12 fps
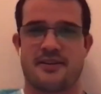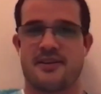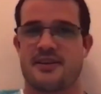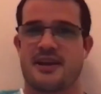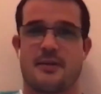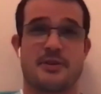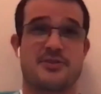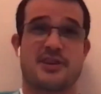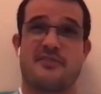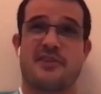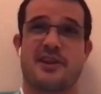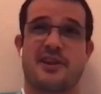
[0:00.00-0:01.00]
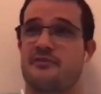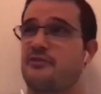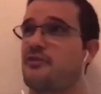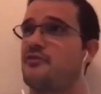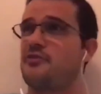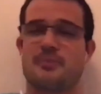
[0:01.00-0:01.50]
I've been traveling around for a
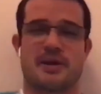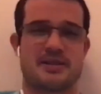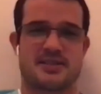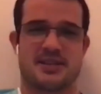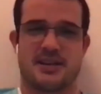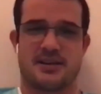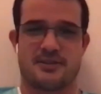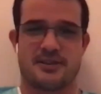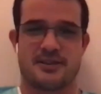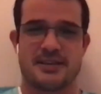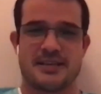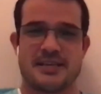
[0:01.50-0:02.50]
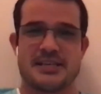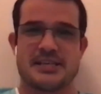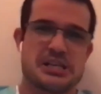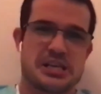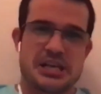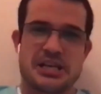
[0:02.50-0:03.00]
few months now,
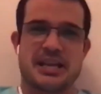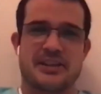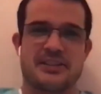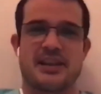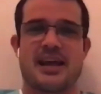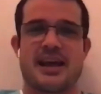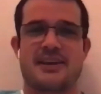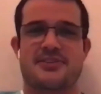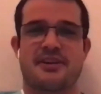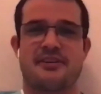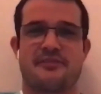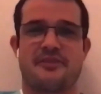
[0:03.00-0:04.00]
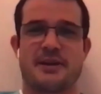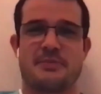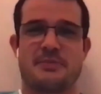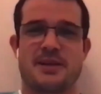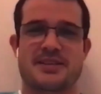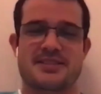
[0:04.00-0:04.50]
getting the lay, trying to find a place
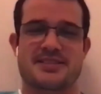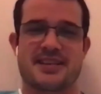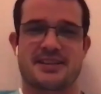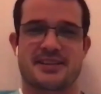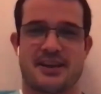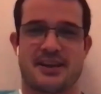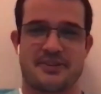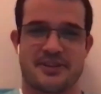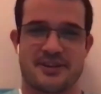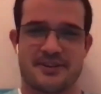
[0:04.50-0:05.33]
to settle down.